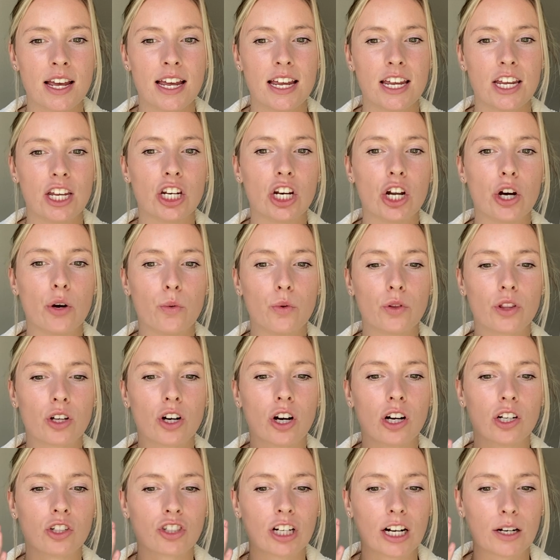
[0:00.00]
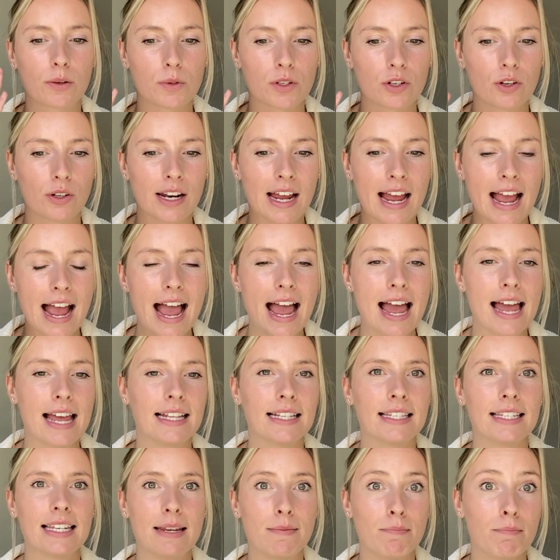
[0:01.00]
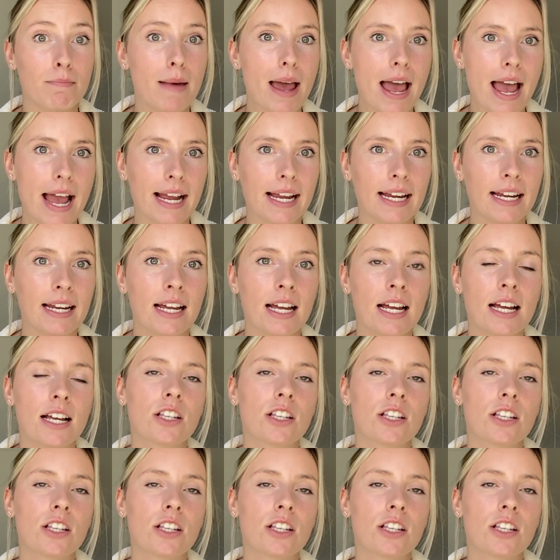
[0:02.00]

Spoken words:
you know, the contract was going to end in May.